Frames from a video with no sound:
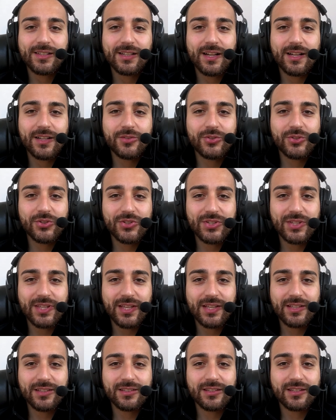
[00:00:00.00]

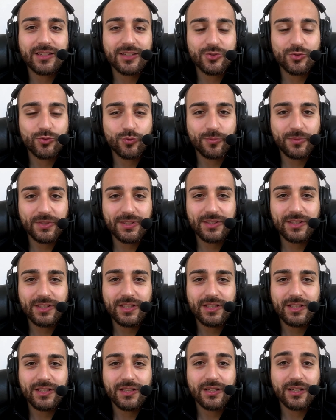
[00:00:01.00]
Understand,
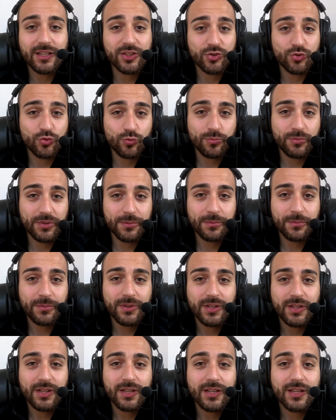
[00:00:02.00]
razumeti, razumem,
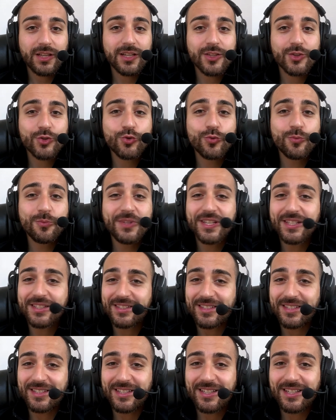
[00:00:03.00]

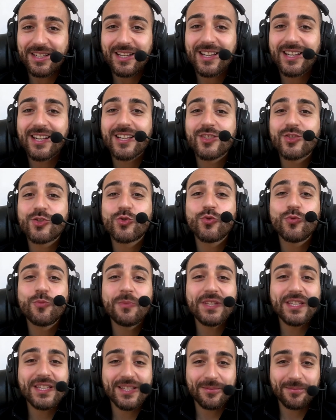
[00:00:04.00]
razumjeti,
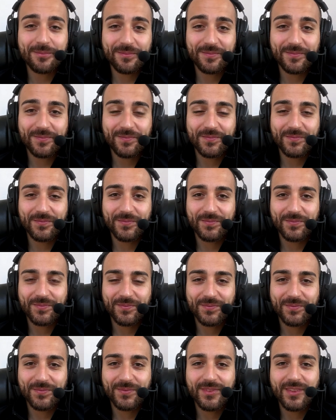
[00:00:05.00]
razumijem.
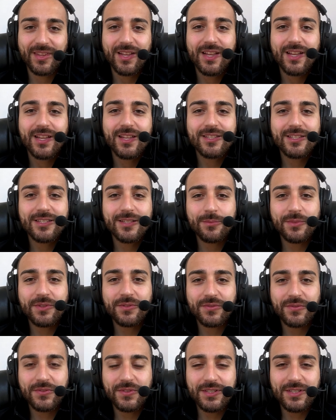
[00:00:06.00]
Some
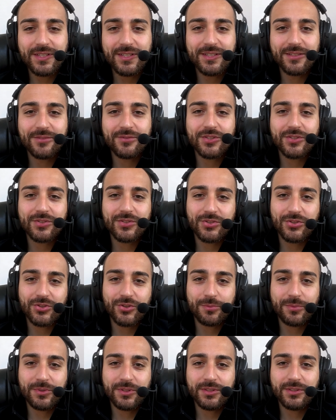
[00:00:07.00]
infinitives in
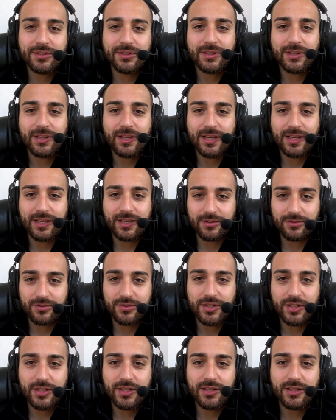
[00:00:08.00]
Serbian,
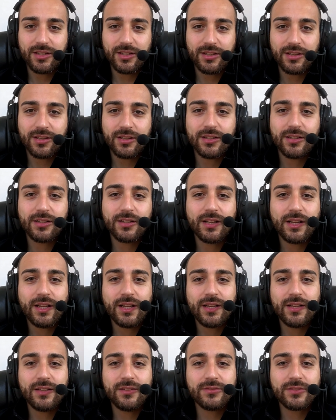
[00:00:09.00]
ekavski,
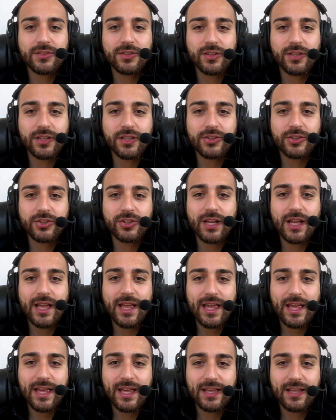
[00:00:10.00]
have the letter
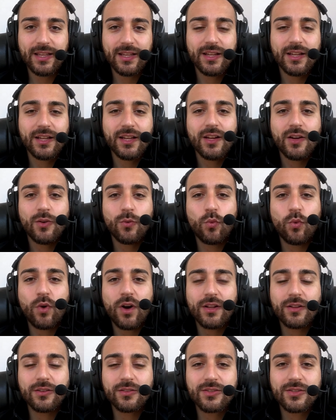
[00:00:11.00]
e,
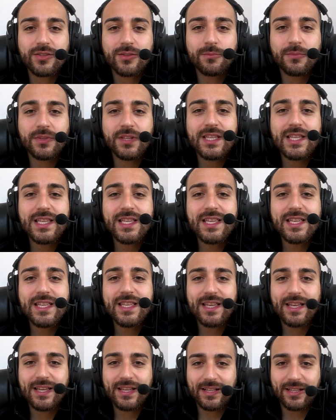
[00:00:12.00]
while some
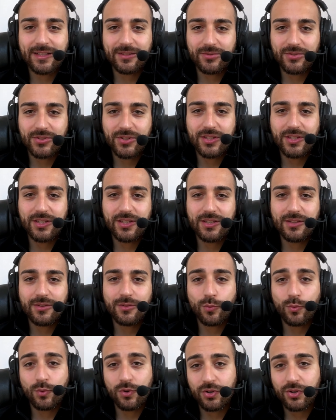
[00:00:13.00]
ijekavski
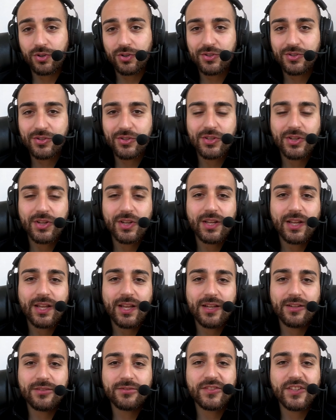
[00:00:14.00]
words
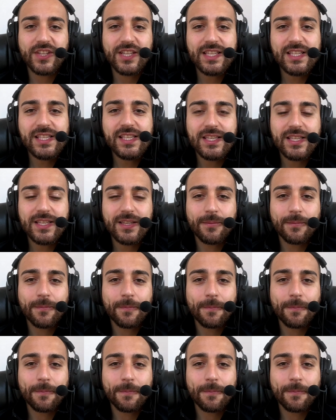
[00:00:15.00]
have e.